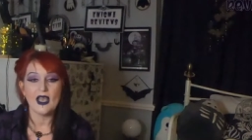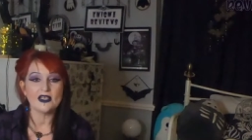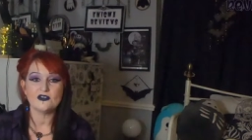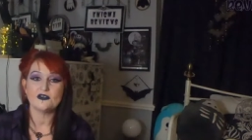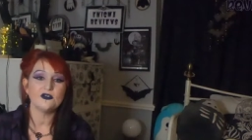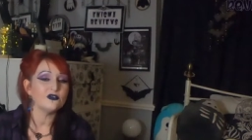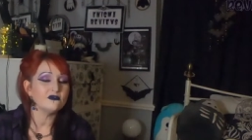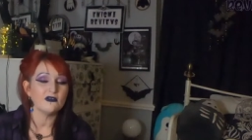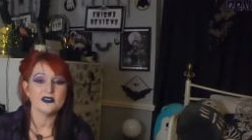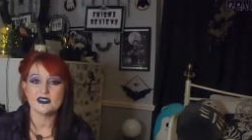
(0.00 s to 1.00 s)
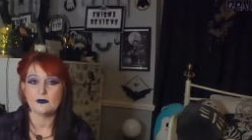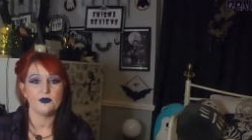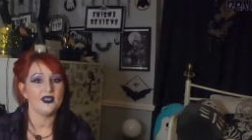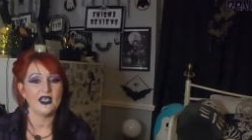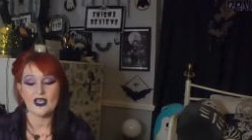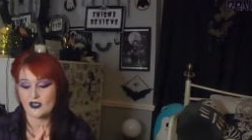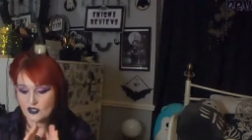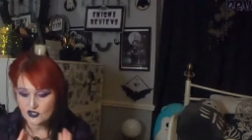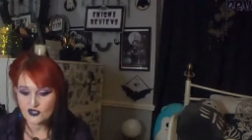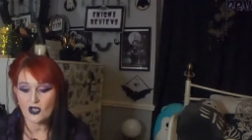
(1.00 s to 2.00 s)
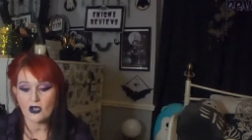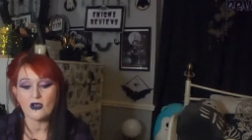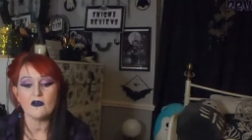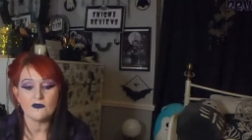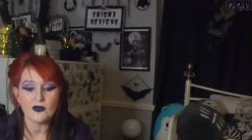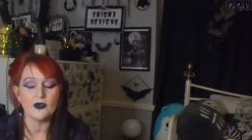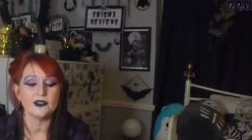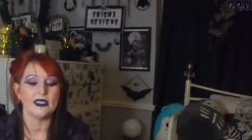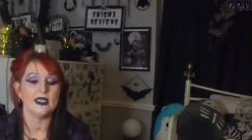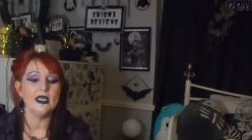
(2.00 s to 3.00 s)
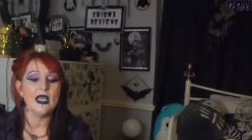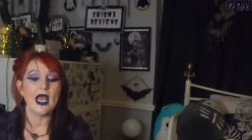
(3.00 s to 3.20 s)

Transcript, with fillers: I just couldn't simply could not afford it.